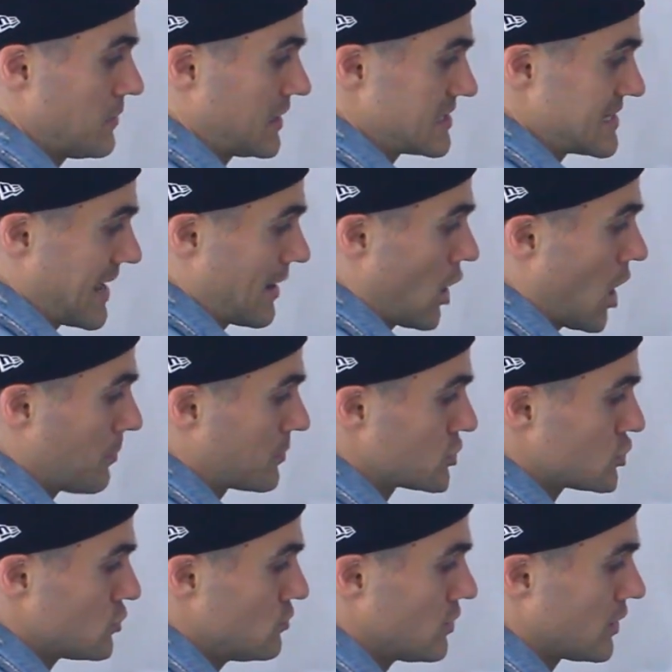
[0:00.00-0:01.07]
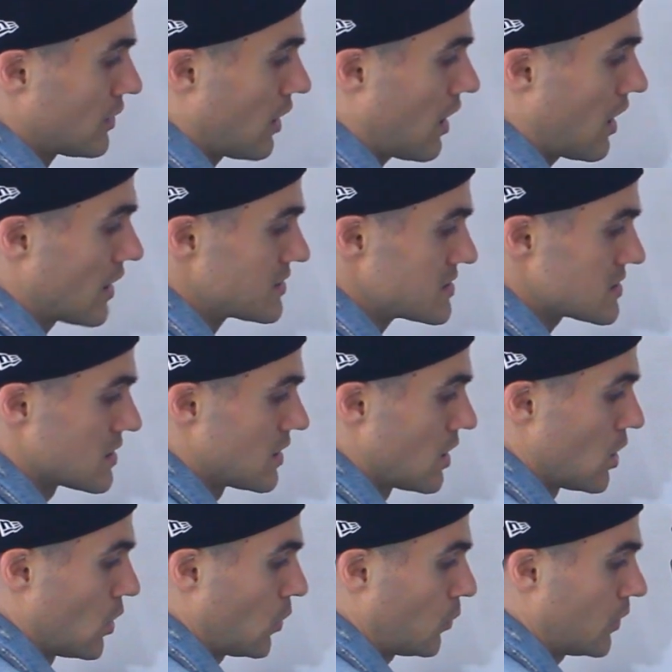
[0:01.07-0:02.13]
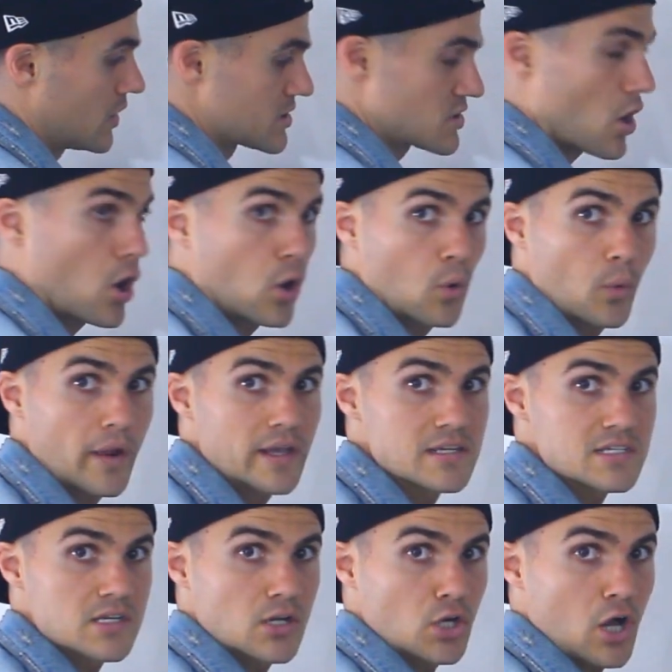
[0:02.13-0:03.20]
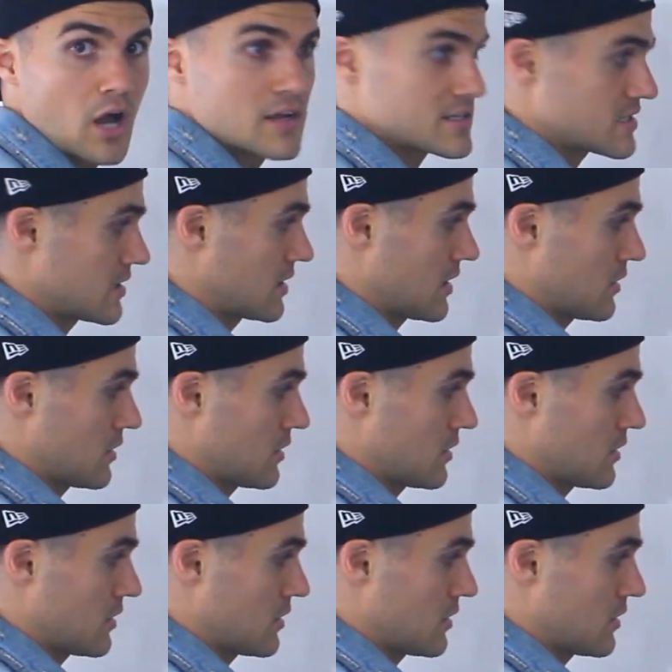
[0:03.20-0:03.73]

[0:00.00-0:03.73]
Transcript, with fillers: Because that opportunity cost was always constant.